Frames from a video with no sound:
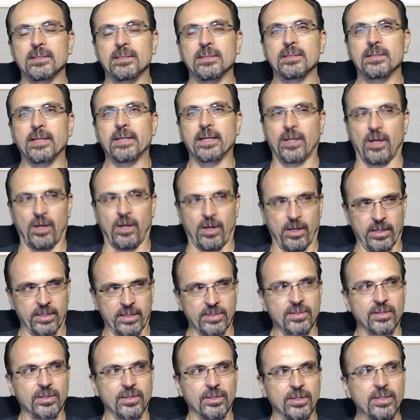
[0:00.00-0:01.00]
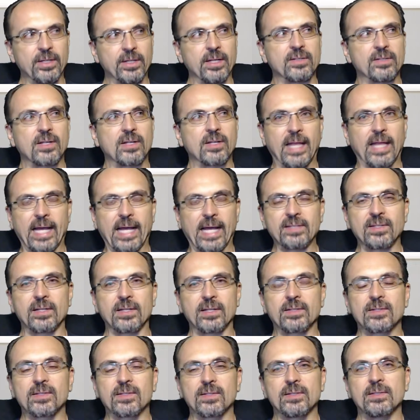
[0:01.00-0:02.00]
Like honest to goodness
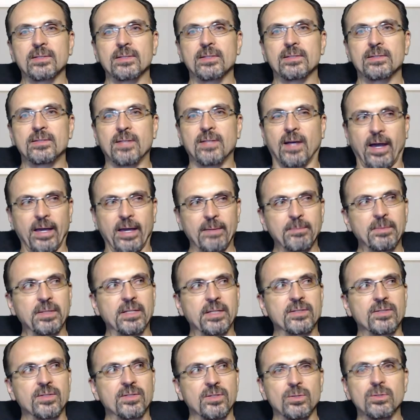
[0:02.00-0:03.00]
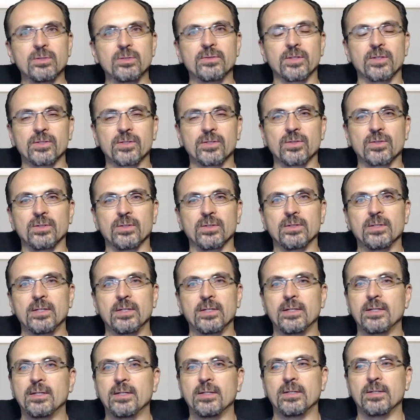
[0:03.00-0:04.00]
classics, timeless, universal
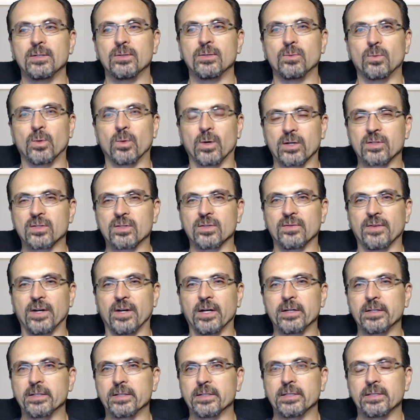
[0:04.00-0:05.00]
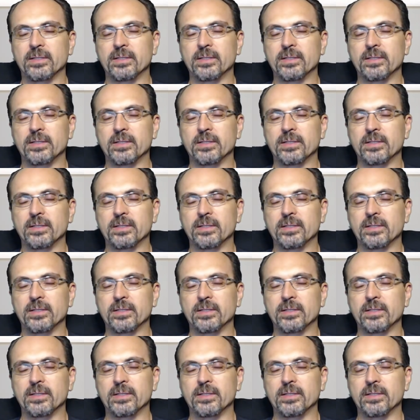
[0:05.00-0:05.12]
works of art.